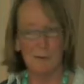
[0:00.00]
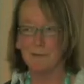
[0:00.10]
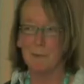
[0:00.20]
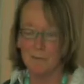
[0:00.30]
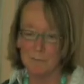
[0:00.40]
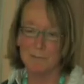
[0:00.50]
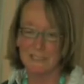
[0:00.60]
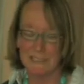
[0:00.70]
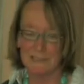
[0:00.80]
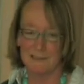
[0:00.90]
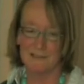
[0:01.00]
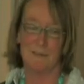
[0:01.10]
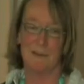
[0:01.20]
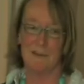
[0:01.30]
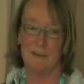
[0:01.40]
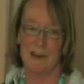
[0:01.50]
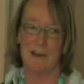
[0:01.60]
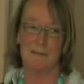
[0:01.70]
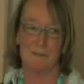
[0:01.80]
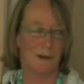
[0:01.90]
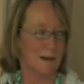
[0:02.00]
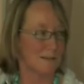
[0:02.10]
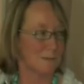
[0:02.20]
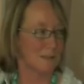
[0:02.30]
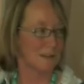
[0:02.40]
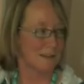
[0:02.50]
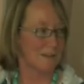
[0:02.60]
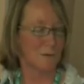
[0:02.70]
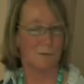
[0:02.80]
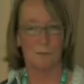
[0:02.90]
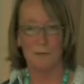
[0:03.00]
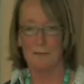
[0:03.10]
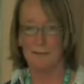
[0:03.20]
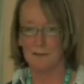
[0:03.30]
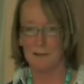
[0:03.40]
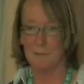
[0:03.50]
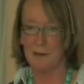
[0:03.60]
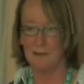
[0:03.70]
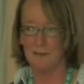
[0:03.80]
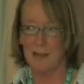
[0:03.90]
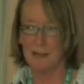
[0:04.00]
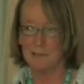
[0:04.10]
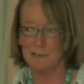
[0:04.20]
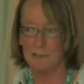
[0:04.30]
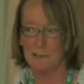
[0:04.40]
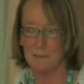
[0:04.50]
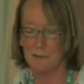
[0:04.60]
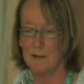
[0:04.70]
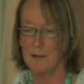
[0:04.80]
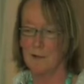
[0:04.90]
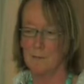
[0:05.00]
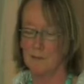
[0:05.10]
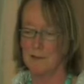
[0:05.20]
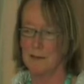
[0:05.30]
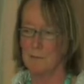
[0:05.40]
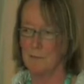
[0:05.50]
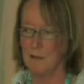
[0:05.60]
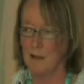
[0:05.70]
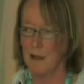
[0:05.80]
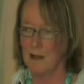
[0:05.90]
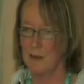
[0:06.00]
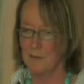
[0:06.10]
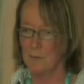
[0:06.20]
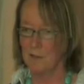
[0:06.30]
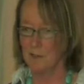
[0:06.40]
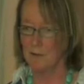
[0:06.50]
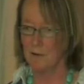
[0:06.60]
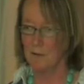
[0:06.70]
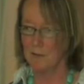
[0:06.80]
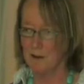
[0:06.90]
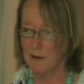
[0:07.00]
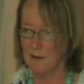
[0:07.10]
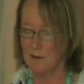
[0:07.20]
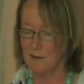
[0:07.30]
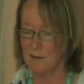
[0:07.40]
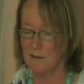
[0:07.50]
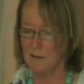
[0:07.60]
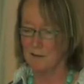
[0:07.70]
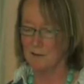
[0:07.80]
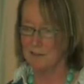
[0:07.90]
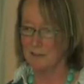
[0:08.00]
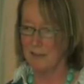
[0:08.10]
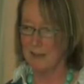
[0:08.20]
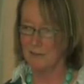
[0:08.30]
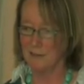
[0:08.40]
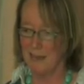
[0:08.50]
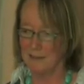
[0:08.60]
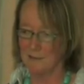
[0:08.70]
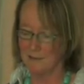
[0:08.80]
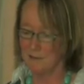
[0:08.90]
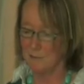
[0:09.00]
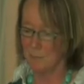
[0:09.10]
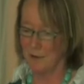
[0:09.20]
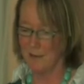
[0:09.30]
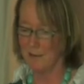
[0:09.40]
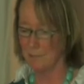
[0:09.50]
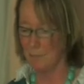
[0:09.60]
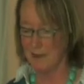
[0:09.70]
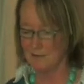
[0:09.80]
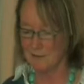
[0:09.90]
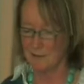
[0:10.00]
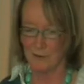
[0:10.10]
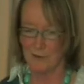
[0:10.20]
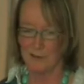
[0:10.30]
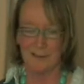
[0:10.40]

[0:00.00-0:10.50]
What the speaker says: Well, apart from potatoes, I mean, your carrots and parsnips and things, you have a certain amount of calories in them. But a lot of what you grow in the garden, you still have to add the bread or the pasta or